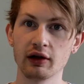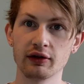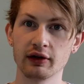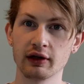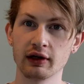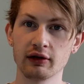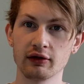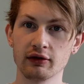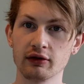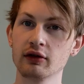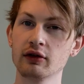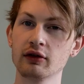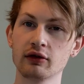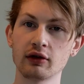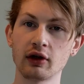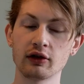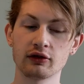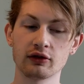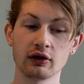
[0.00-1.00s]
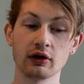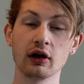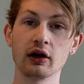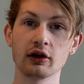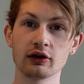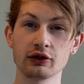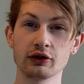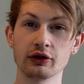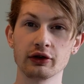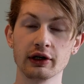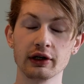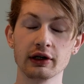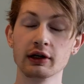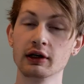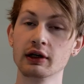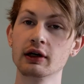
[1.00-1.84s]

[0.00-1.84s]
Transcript: think is such a luxury